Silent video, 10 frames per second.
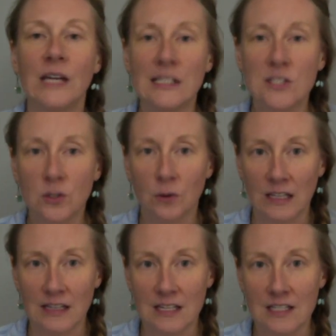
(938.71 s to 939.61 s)

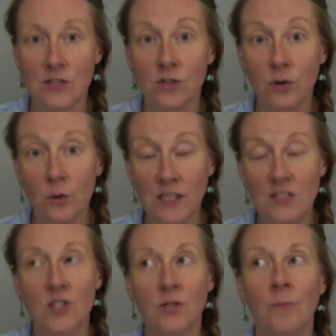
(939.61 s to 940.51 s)
integrate this, you're going
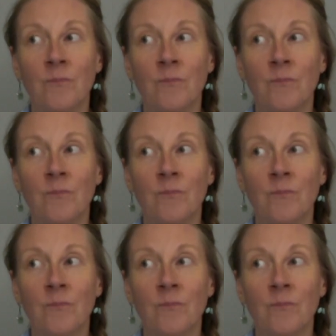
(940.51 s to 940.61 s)
to